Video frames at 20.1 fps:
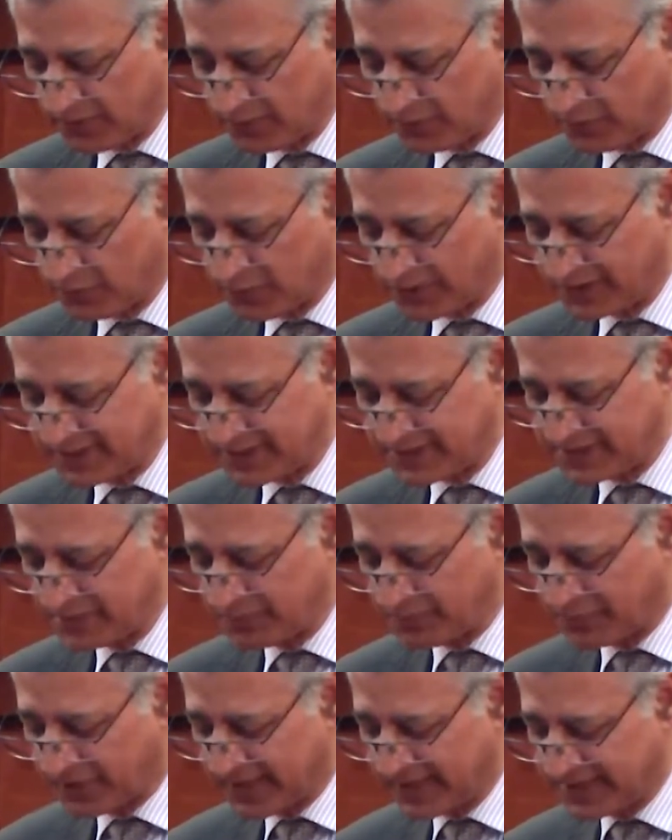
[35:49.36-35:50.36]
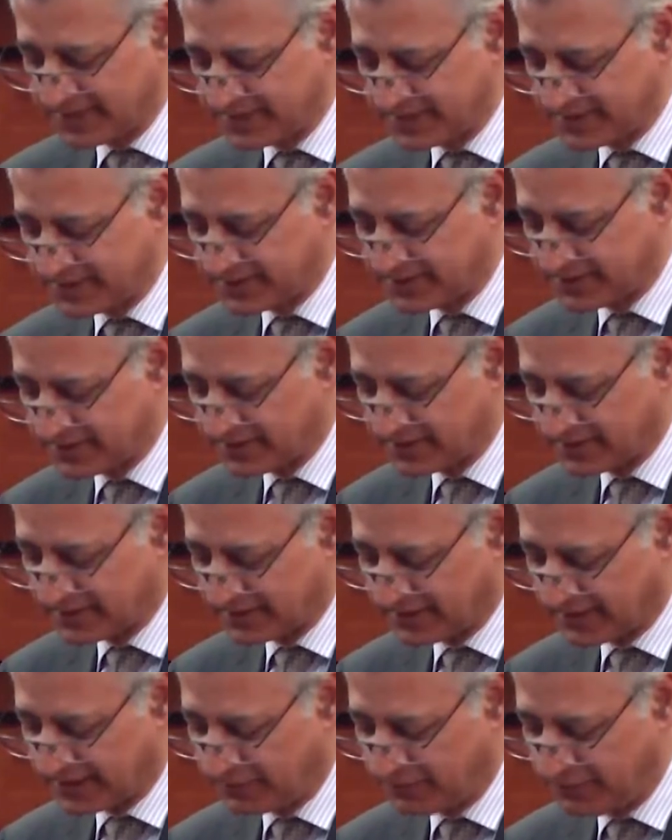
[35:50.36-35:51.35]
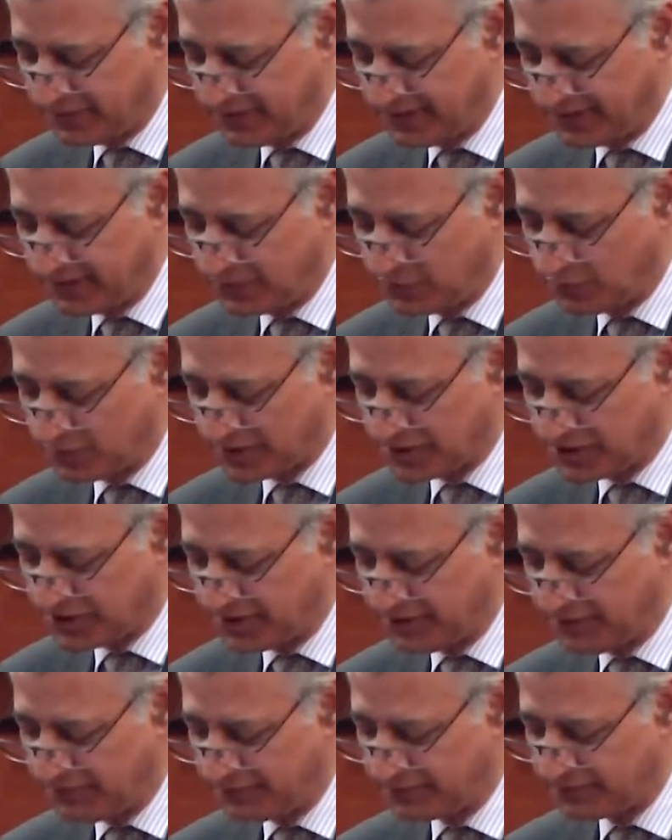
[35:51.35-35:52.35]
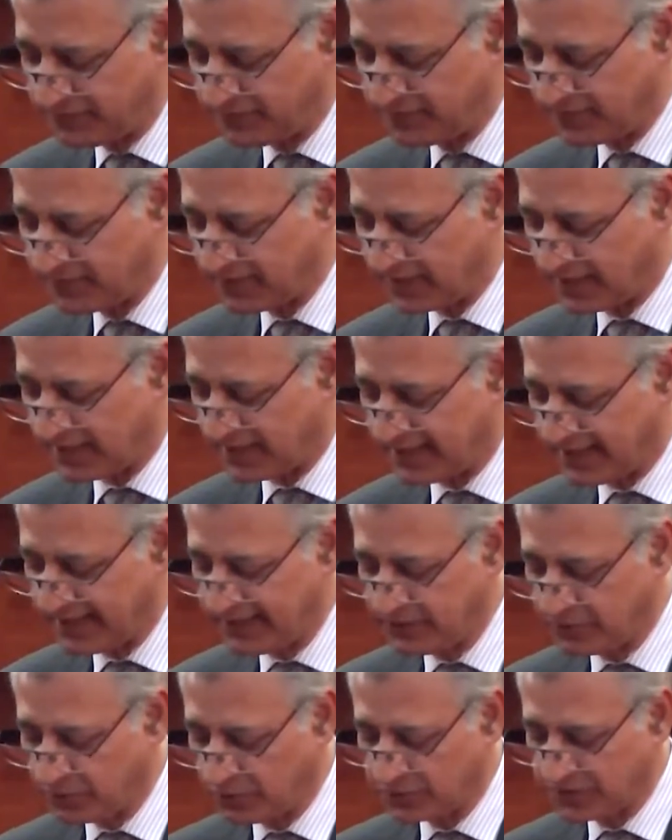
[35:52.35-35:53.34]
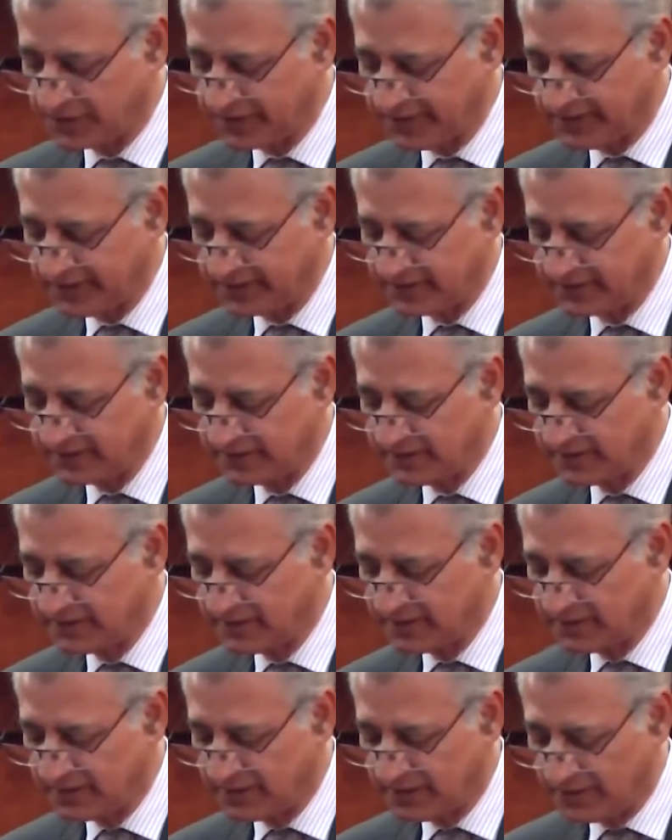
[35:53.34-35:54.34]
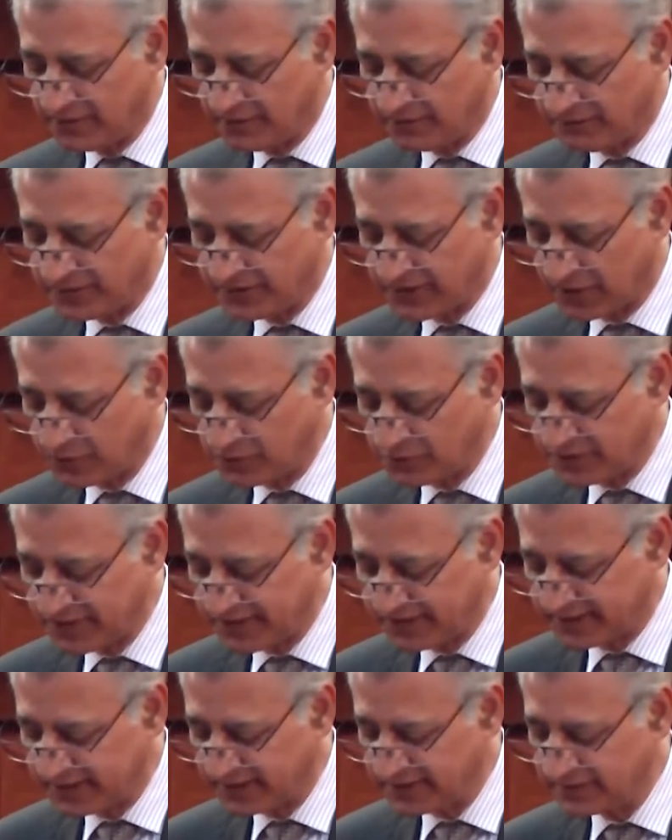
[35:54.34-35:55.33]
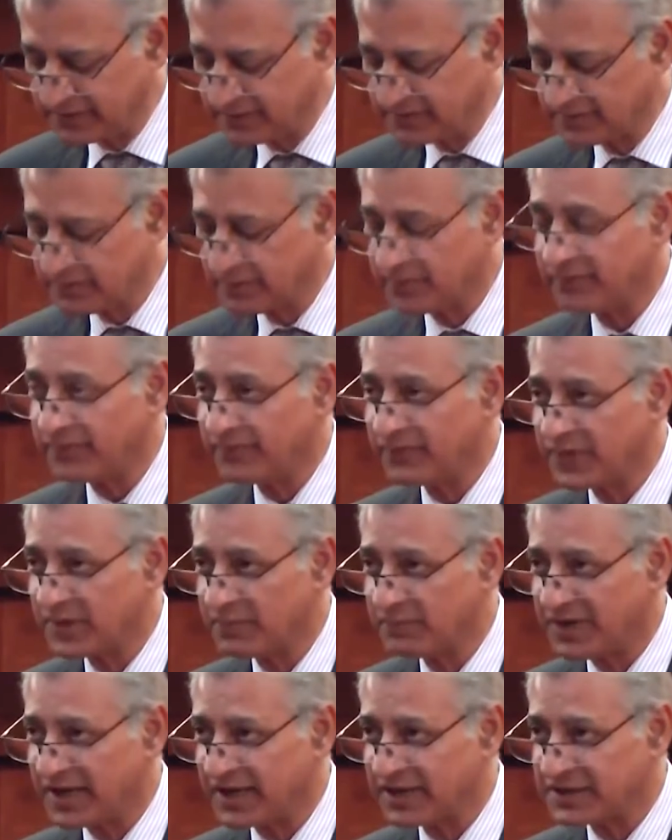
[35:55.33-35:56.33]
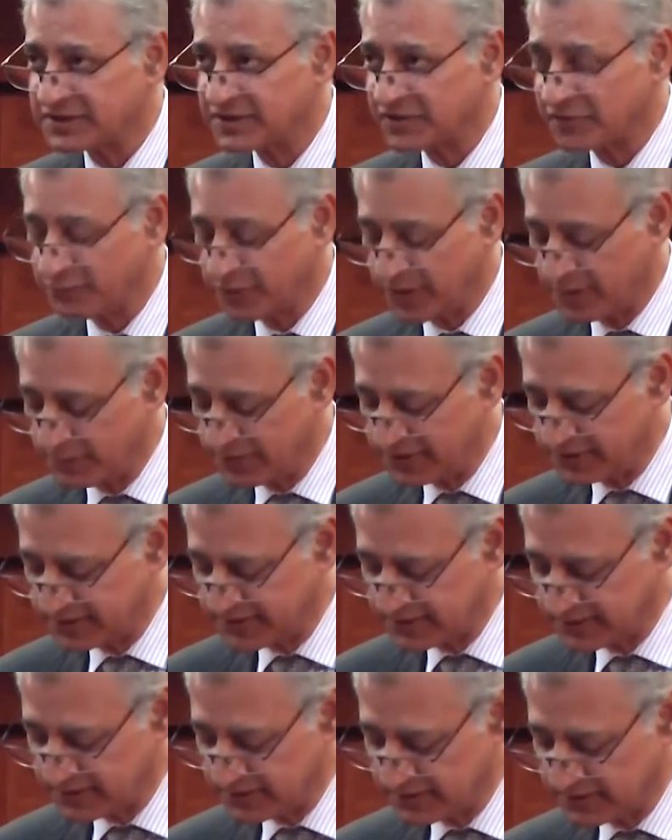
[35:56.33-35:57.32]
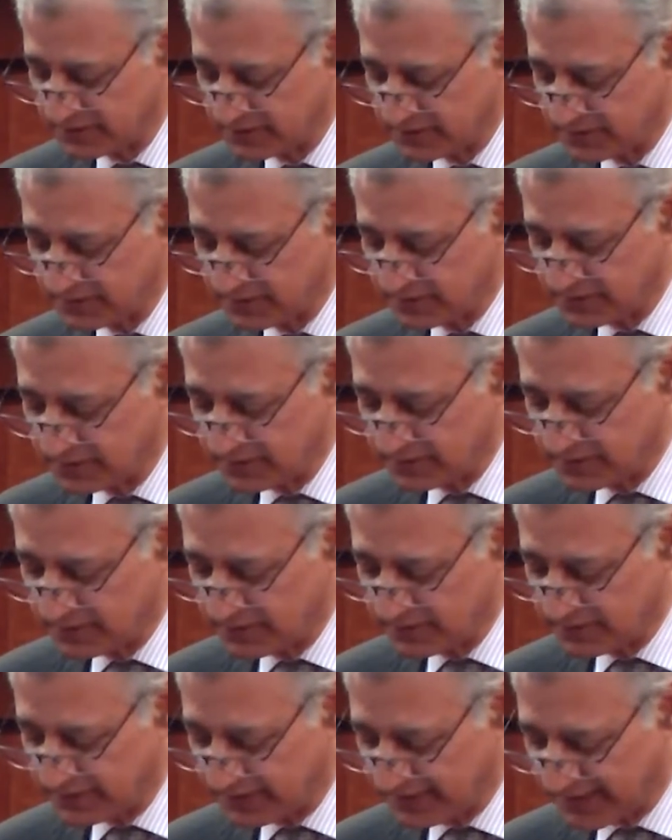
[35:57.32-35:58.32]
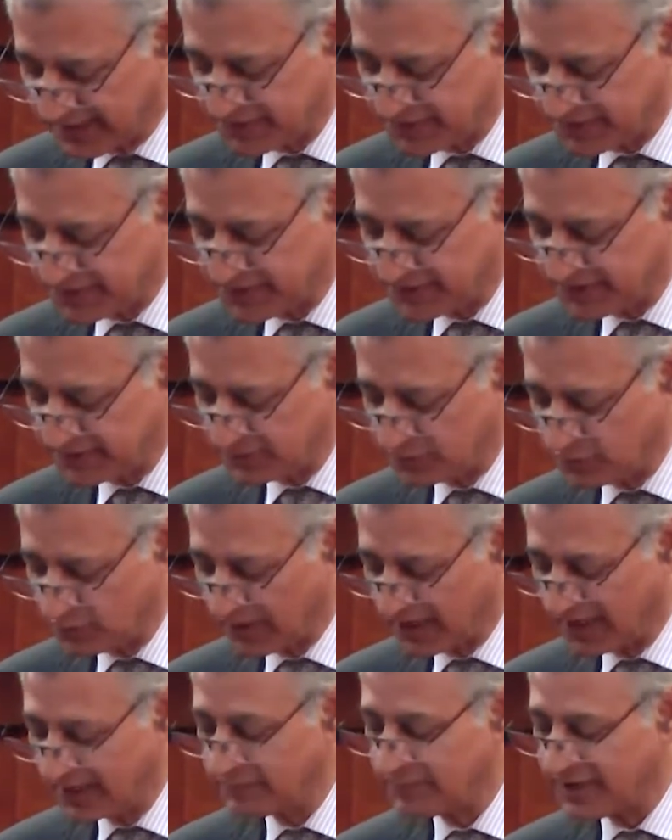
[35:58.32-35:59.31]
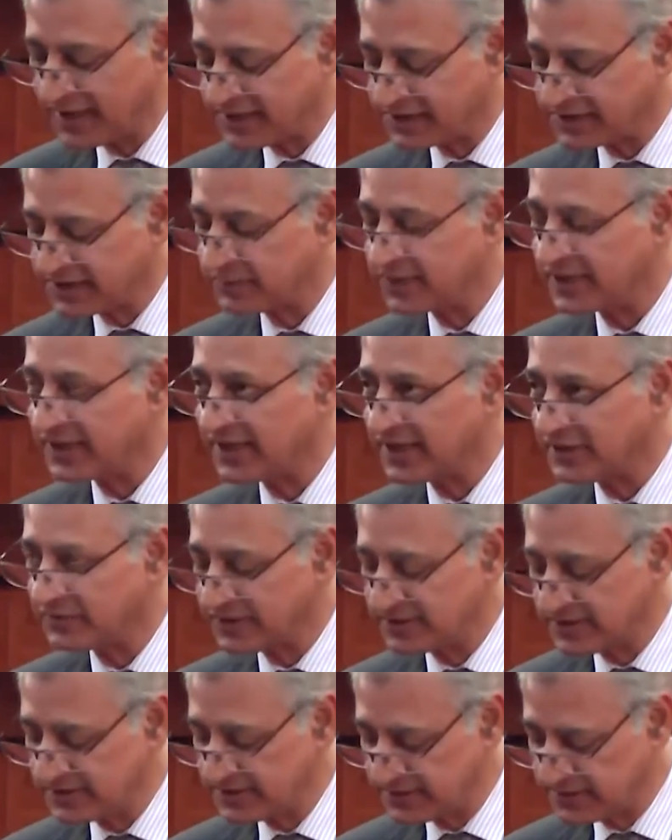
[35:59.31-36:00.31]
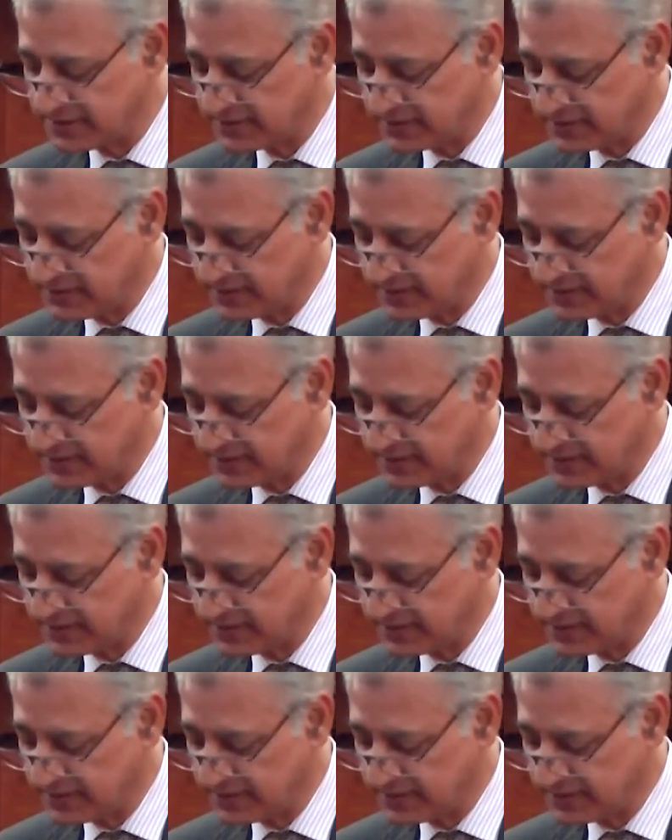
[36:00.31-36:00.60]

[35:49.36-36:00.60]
What this implies is that we need to achieve a high growth rate without taking balance of payments deficit to unmanageable levels,